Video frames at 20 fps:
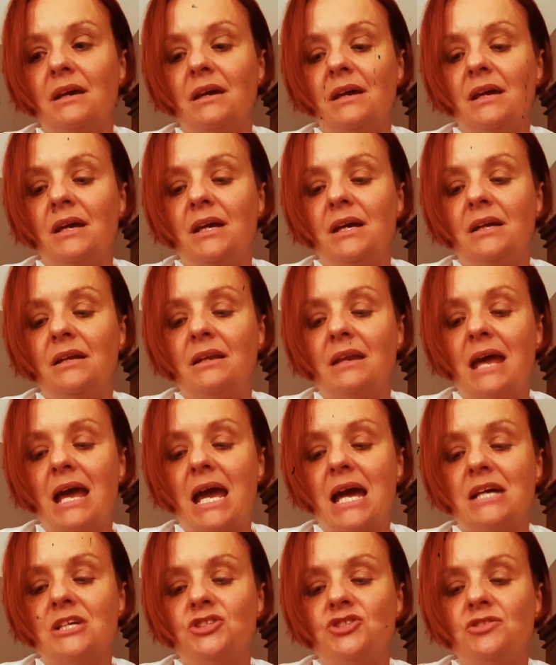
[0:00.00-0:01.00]
and
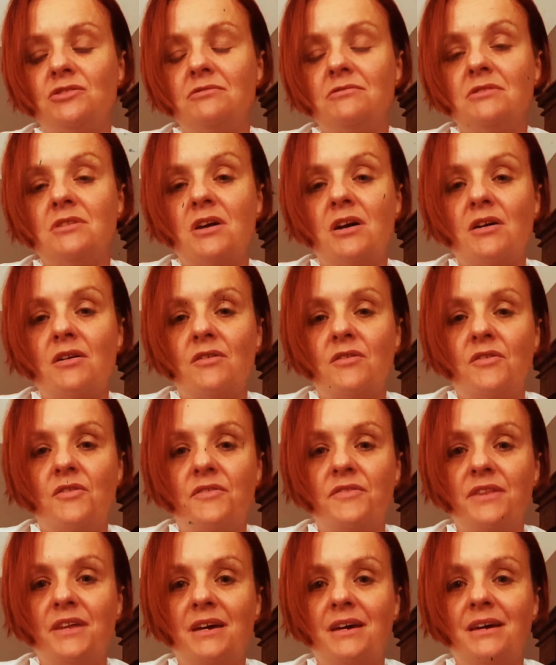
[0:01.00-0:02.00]
as you
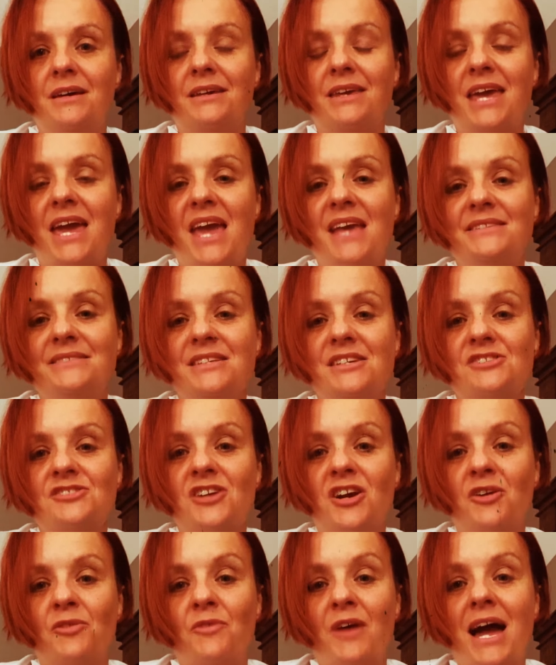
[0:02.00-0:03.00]
know, the cases
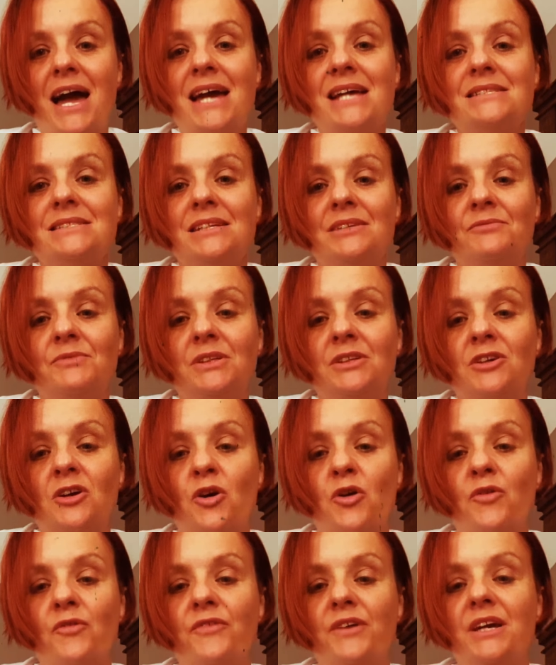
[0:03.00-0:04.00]
are rising with
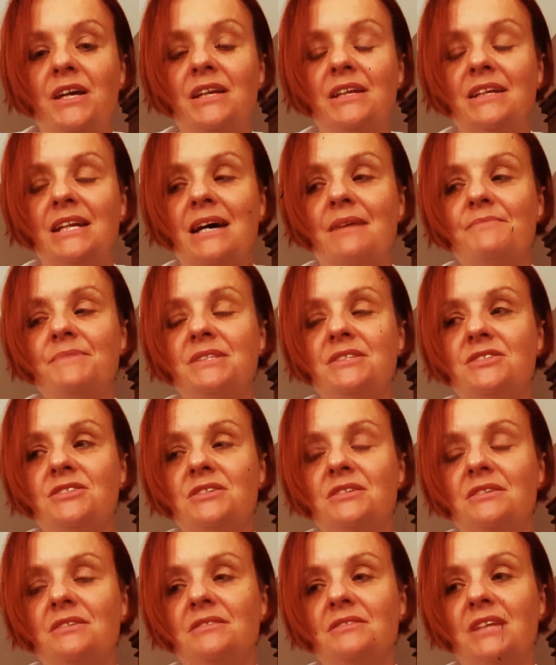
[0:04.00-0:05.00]
COVID, and I'm
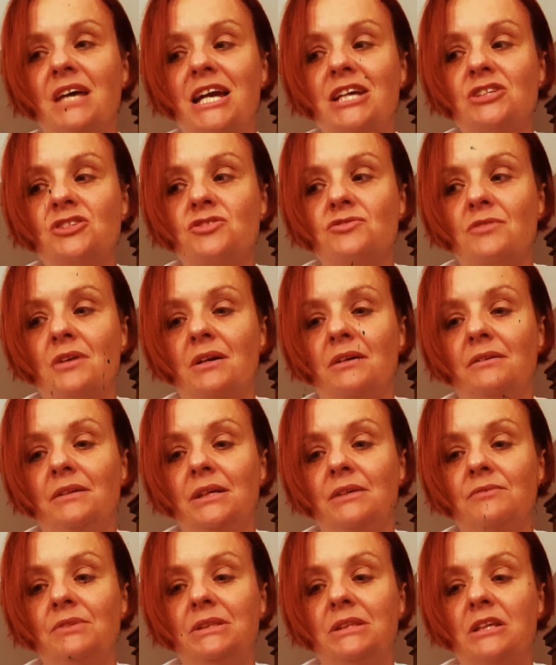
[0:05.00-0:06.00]
still like
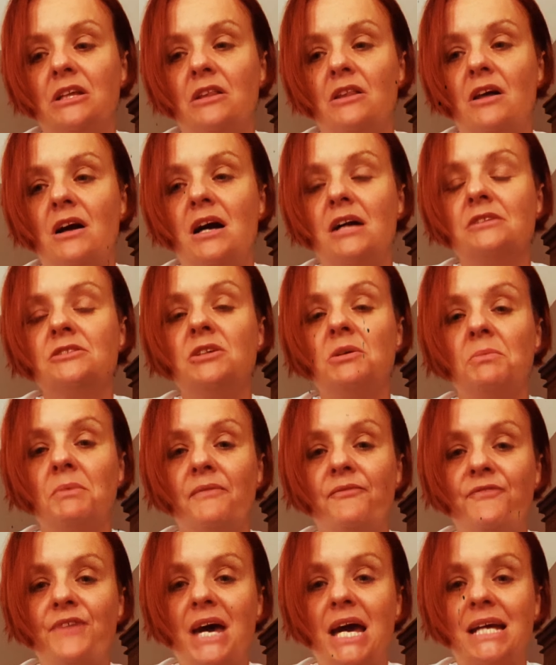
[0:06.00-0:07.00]
struggling with the long term
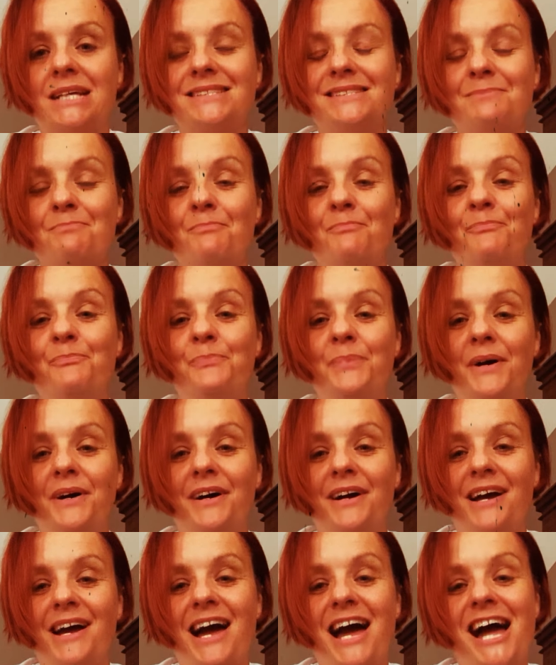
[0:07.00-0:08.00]
effects.
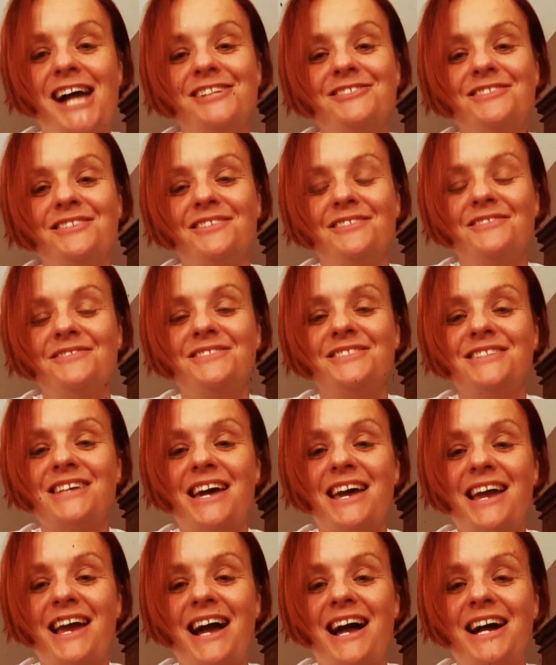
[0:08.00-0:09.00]
But I do
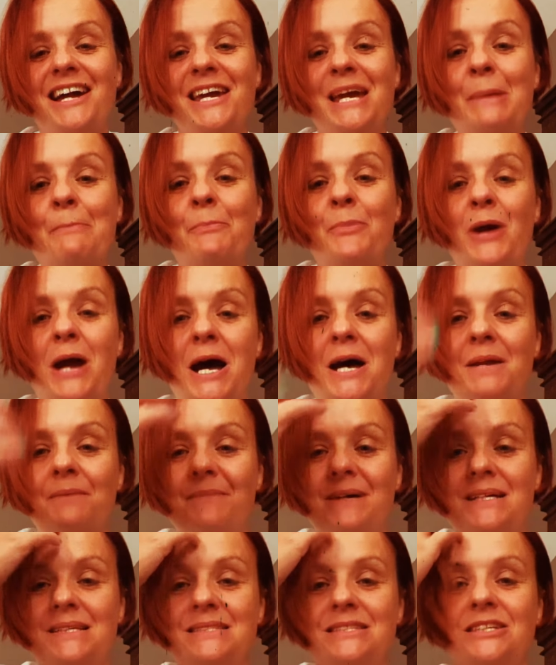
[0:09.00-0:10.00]
say I am proud of
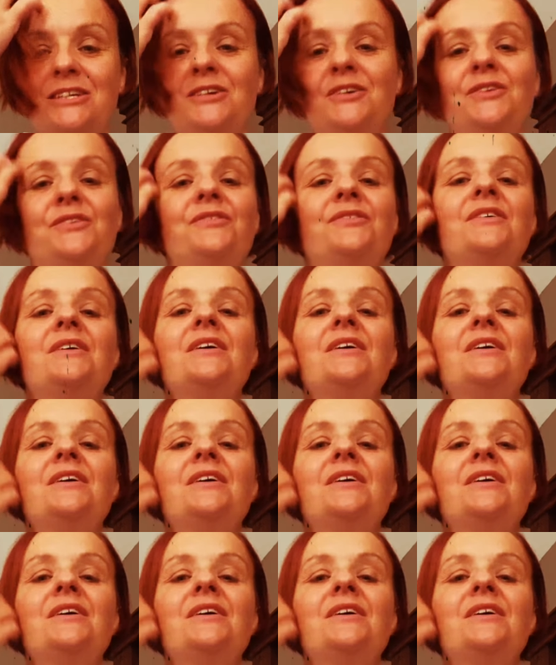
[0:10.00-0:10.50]
myself